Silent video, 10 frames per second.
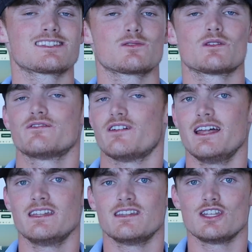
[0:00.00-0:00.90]
as you would
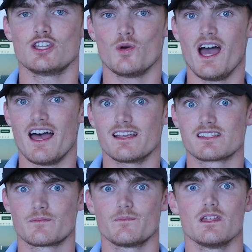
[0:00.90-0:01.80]
find in the
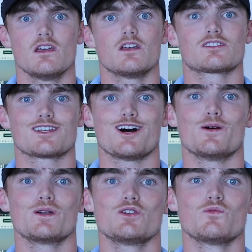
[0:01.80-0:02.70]
US.
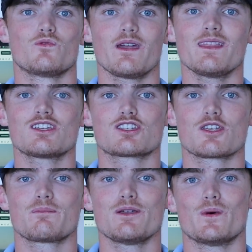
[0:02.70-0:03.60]
So you really
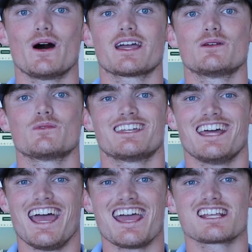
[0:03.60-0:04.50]
should be working with an
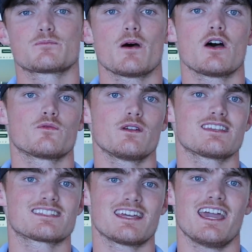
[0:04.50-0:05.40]
expert real
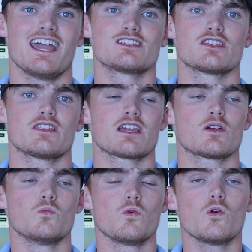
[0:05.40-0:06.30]
estate agent that
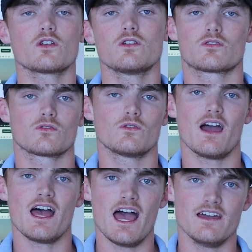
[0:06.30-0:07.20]
can walk you through
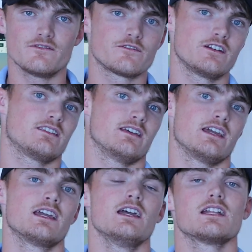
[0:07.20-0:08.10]

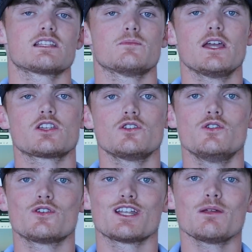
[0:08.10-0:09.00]
everything to make sure
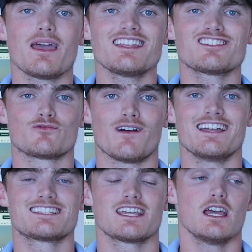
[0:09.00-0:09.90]
you're going to make the
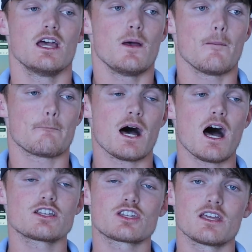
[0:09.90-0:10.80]
right
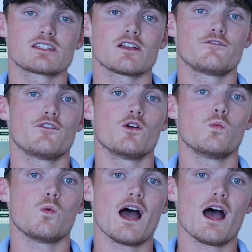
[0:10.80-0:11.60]
purchase for